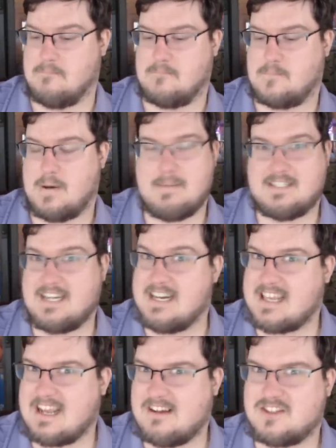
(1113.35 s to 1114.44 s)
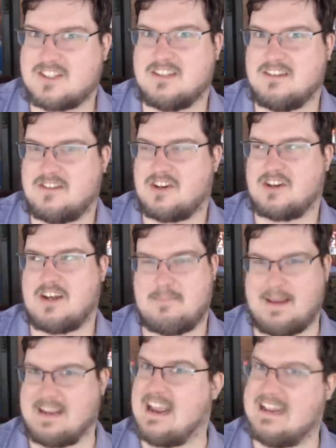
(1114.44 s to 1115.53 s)
pretty much anything else, they're gonna
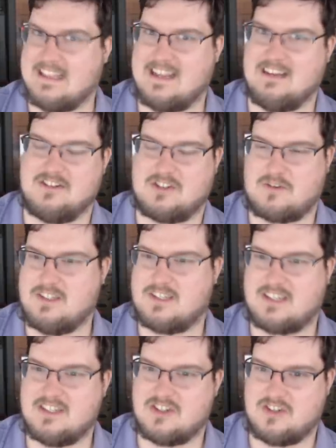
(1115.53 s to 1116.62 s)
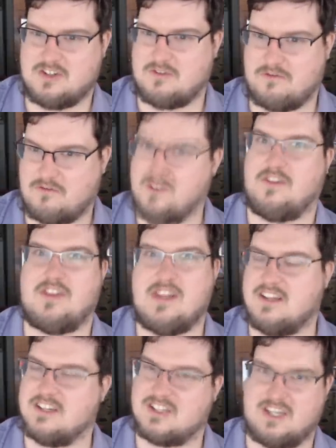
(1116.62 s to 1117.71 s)
pick anything else. Greenskins are just filthy,
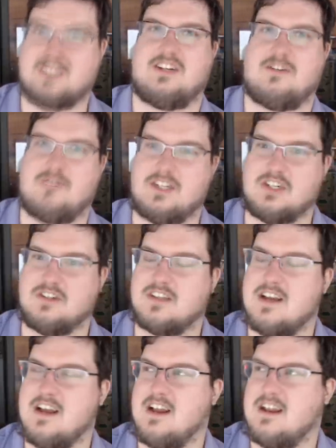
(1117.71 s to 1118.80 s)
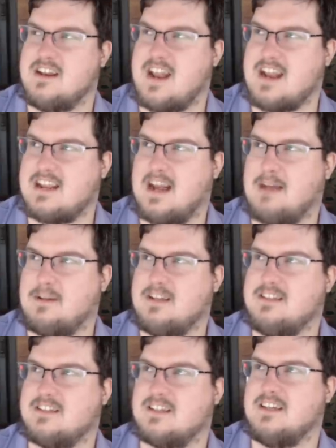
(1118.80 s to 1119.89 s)
disgusting creatures. Night
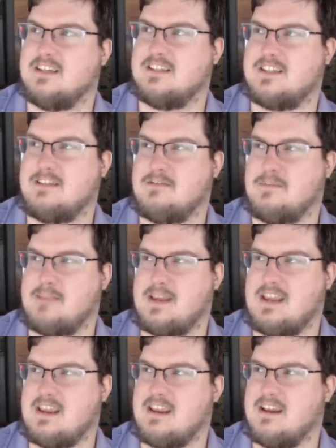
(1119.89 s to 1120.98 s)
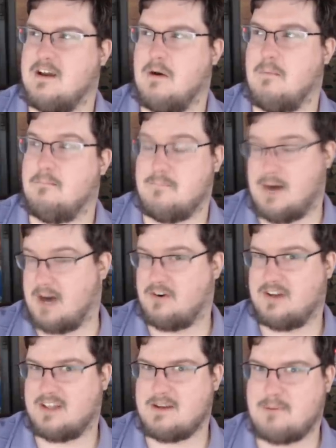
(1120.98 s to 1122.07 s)
goblins seem to be
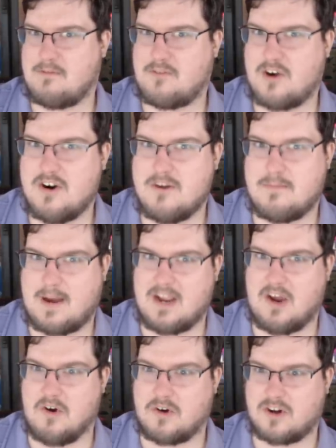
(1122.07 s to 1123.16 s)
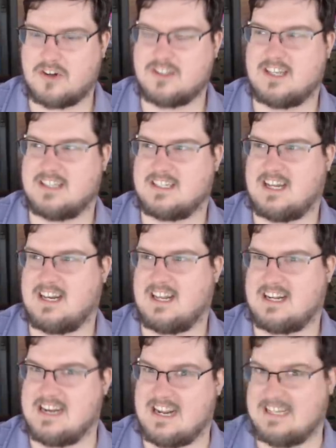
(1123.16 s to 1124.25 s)
moderately preferred by ogres as kind of like
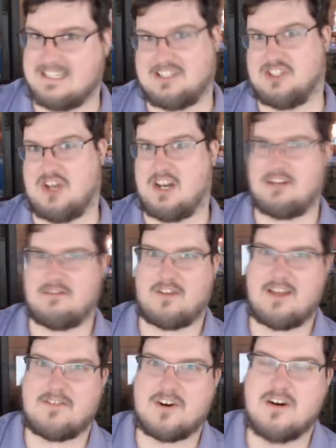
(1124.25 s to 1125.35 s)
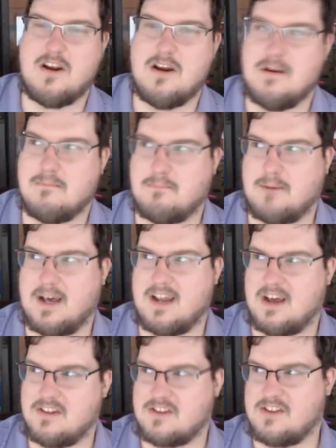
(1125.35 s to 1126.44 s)
a nice exotic flavor, but
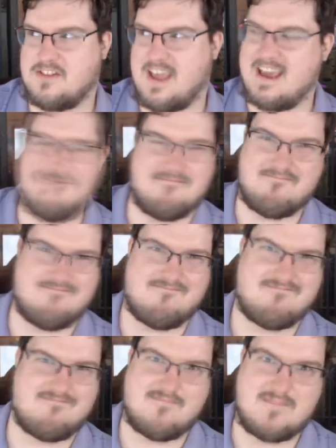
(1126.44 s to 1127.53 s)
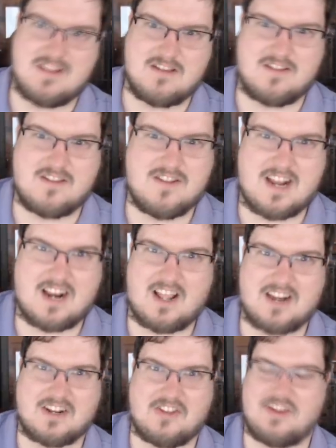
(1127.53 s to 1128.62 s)
other than that, not a lot
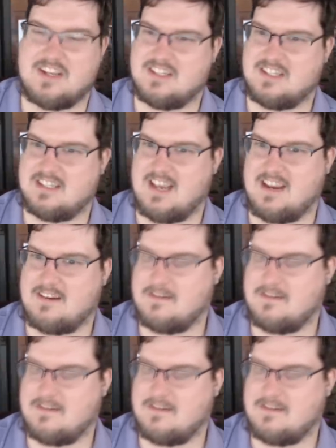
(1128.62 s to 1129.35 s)
of good things to say.